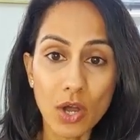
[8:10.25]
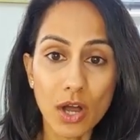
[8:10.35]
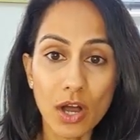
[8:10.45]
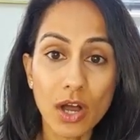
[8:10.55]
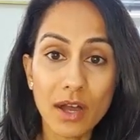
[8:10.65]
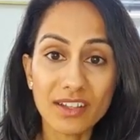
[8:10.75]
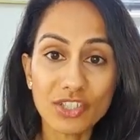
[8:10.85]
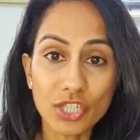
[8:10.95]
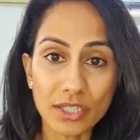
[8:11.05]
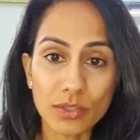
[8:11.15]
are
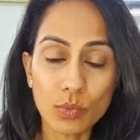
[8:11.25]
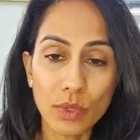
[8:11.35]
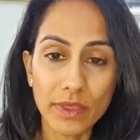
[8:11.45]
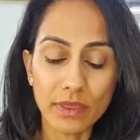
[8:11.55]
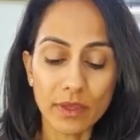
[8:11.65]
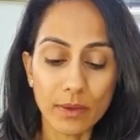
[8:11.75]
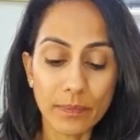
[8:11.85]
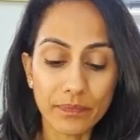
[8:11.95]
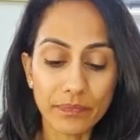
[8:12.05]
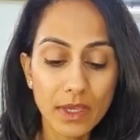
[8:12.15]
just with
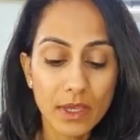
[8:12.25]
them,